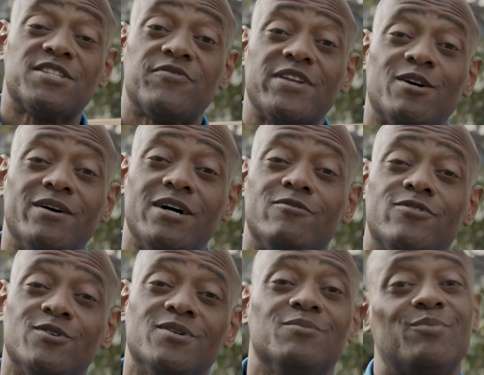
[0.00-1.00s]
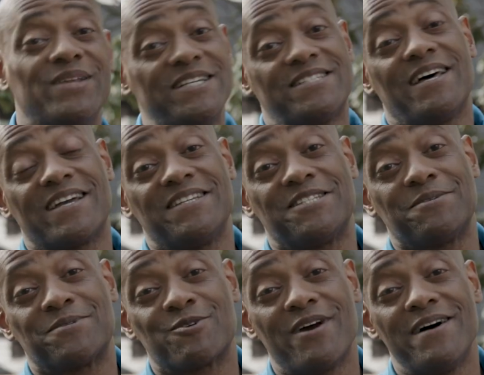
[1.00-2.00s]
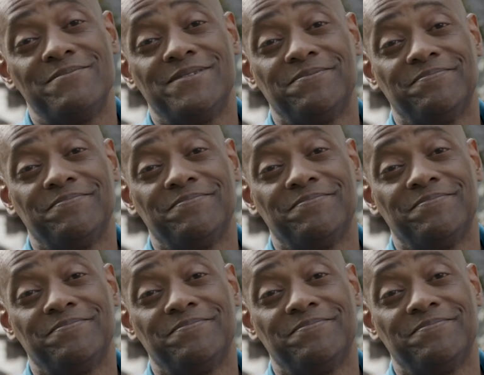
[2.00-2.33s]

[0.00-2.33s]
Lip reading: this video helpful, please like and subscribe.